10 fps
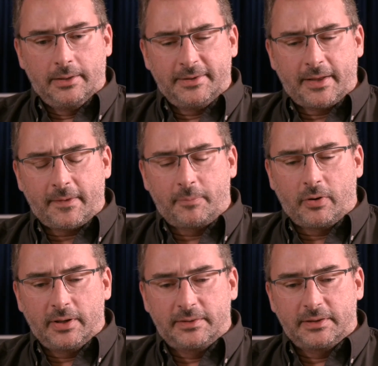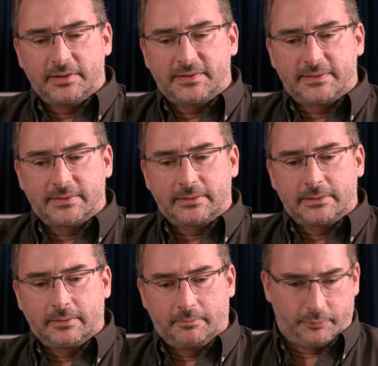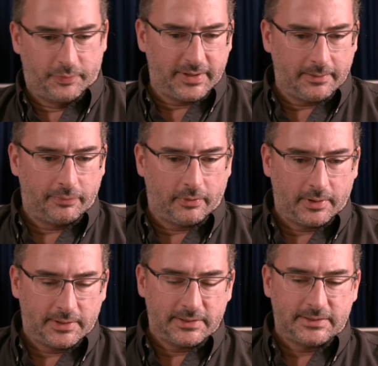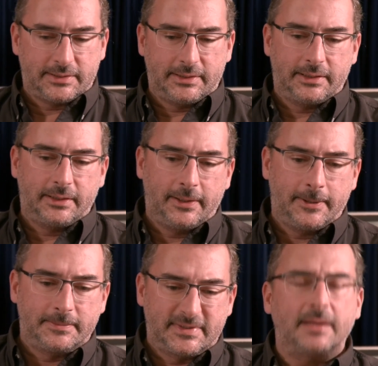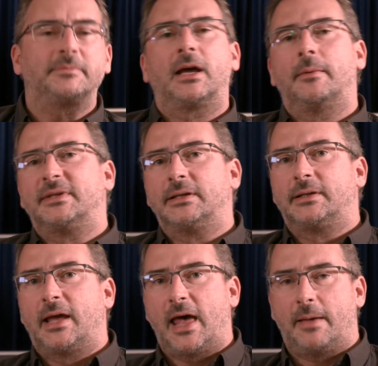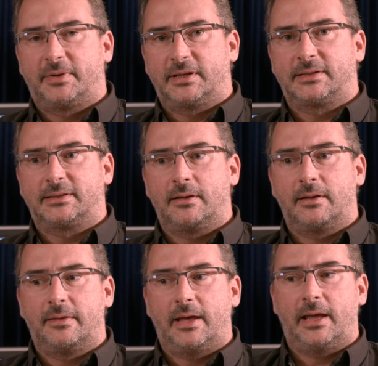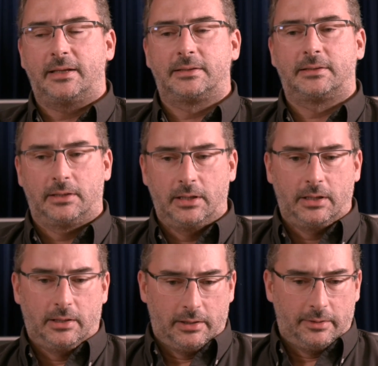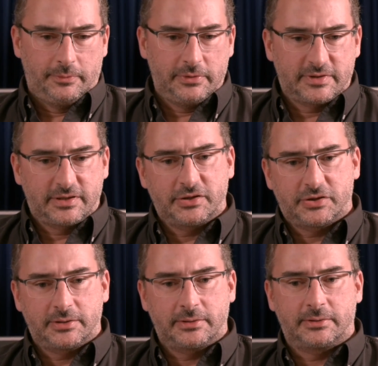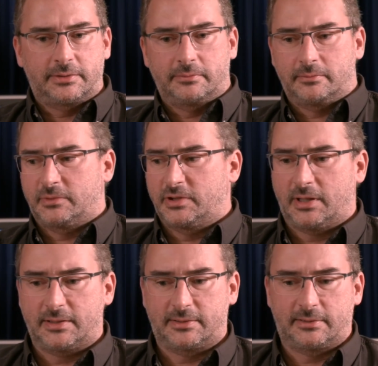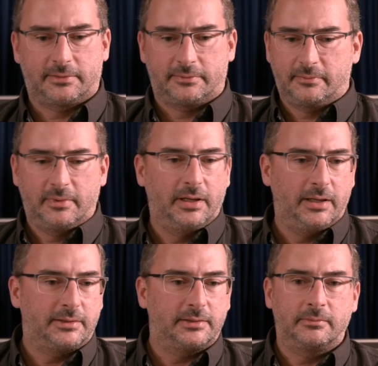Another point is pretty important. Sometimes it happens that musicians just hit a